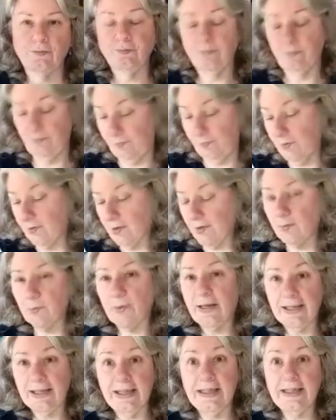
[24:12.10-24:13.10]
This is
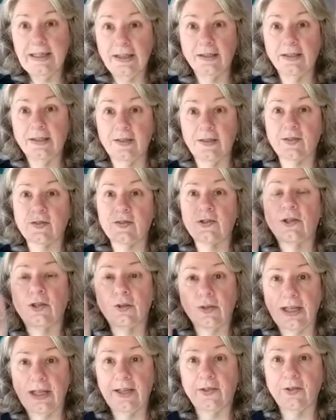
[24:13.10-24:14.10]
why I need a list.
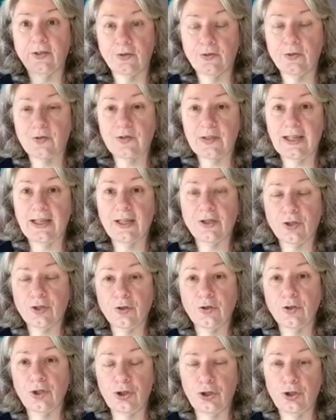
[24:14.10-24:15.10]
Okay, there's
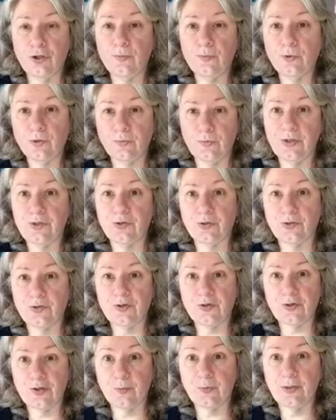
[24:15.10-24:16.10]
actually two more
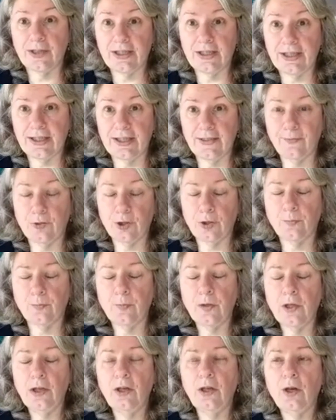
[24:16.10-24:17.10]
resources I wanted to give you.
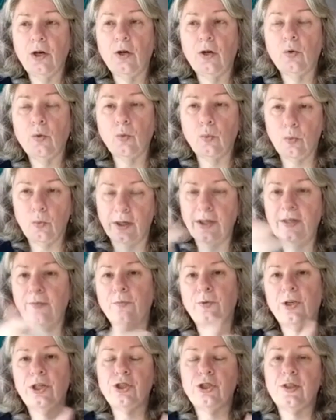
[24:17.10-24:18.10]
One of
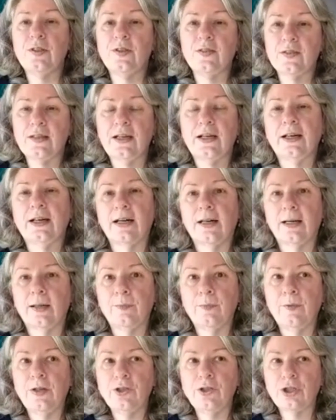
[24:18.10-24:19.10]
which is
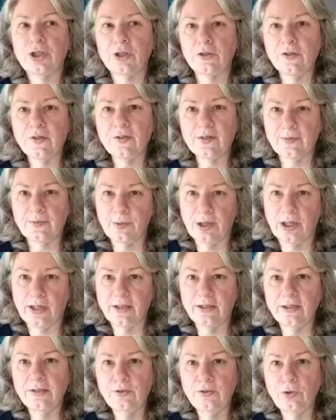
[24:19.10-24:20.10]
Cheryl
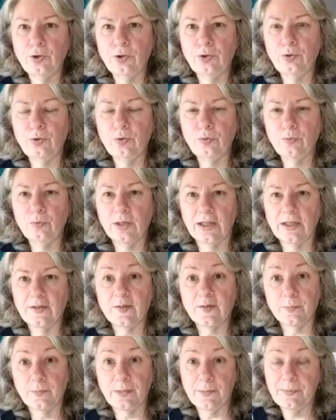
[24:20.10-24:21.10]
Slobata, who runs
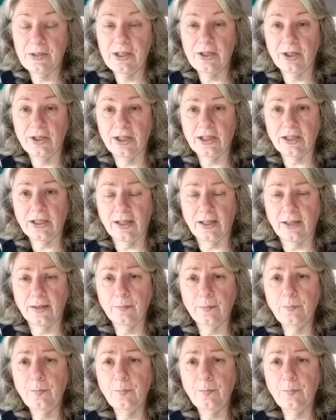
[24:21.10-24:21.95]
Muppin.com,